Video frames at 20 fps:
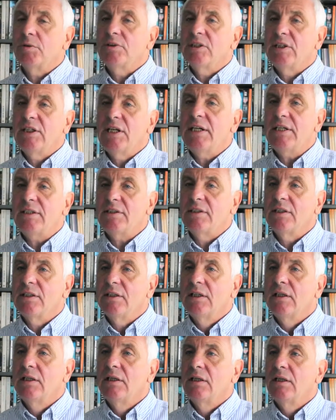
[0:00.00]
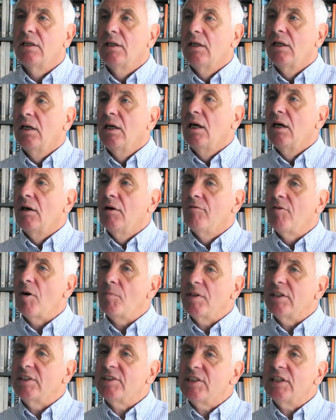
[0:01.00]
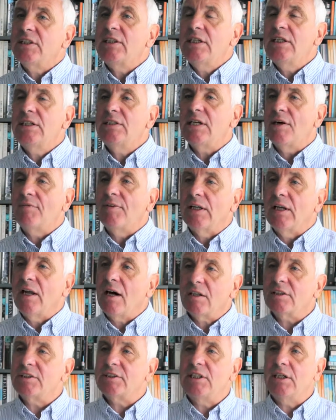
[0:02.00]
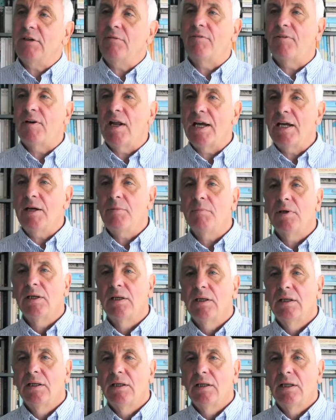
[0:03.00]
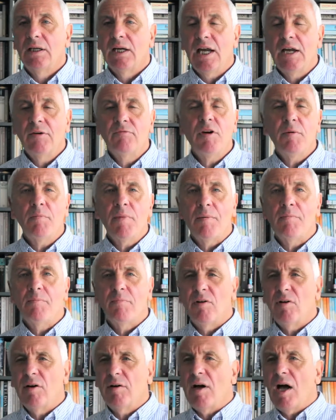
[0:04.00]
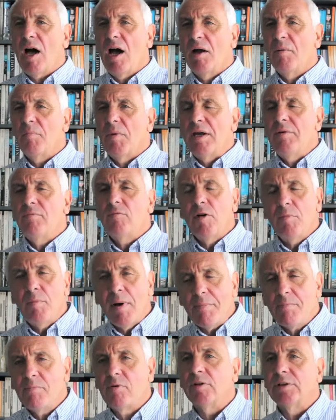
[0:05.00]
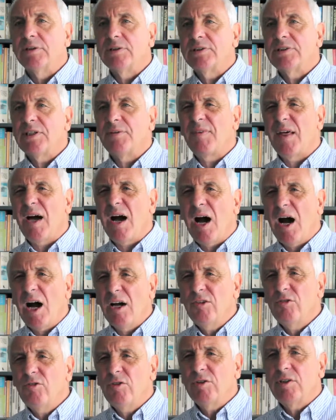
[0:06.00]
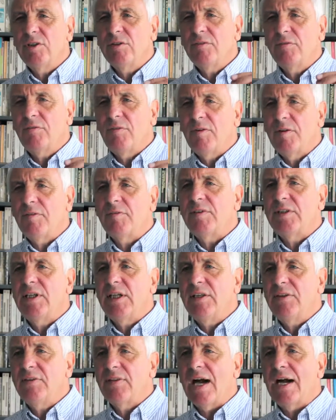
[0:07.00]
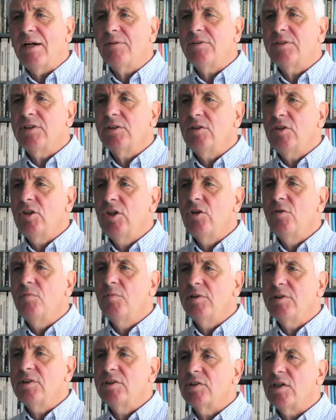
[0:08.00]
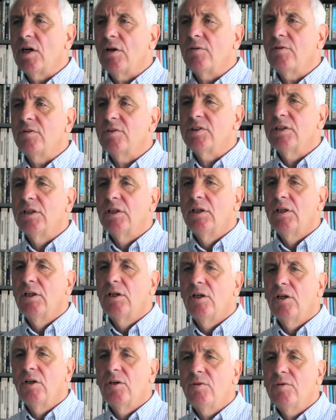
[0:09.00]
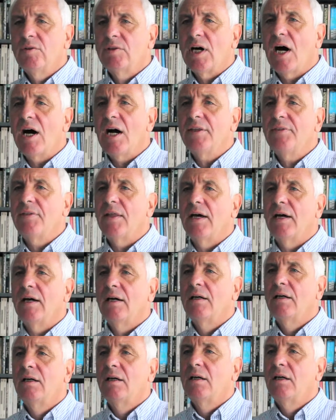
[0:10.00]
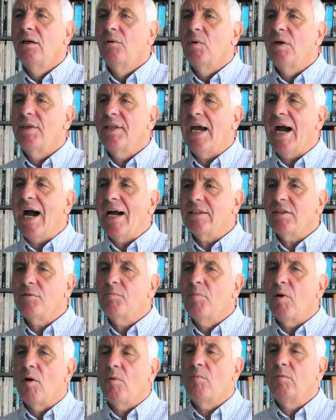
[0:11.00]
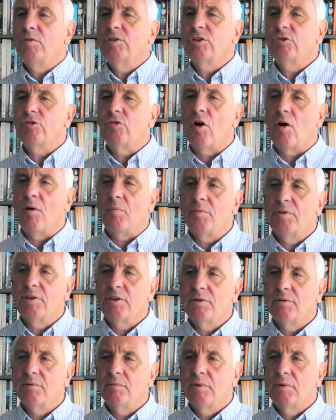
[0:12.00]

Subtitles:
was lit from the city's everlasting flame in remembrance of the 150,000 human souls who died there when the atom bomb was dropped.